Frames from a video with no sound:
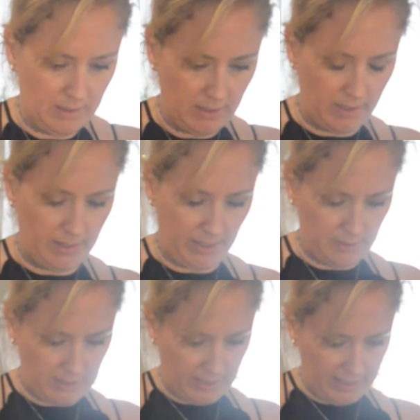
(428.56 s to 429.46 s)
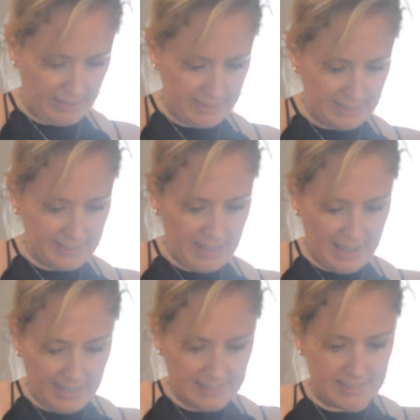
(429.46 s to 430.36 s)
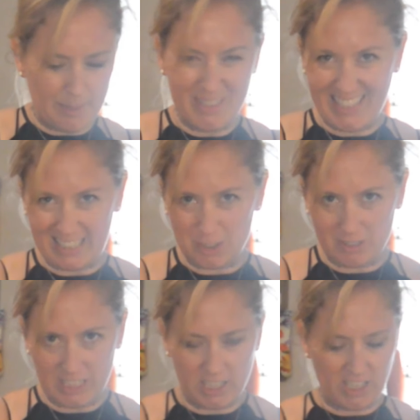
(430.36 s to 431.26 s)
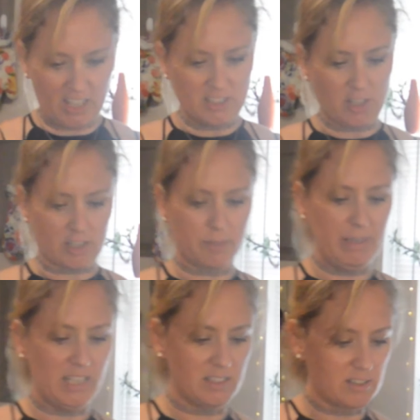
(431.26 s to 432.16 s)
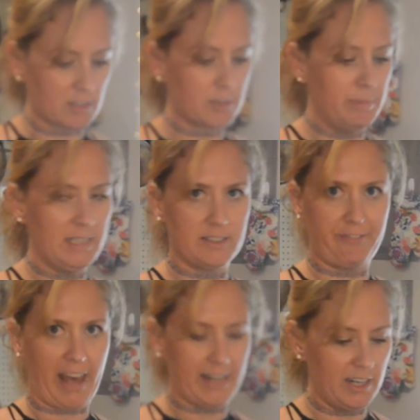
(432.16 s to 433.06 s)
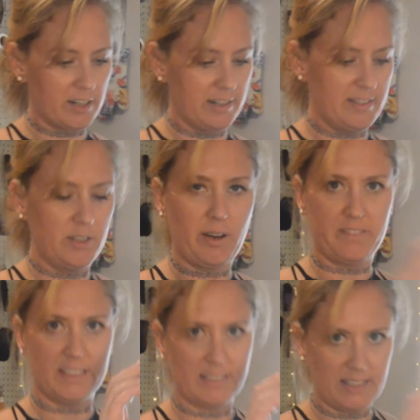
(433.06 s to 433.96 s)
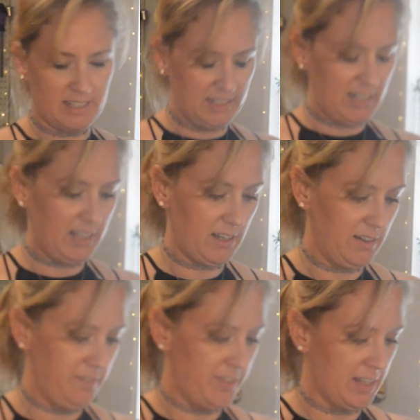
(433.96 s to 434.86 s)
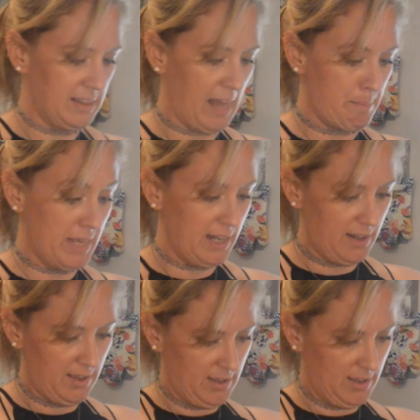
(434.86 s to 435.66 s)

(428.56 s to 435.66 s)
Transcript: On the outside. On the legs, lemon tastes really good on dark meat because dark meat is fattier and then you have the acidity of the lemon.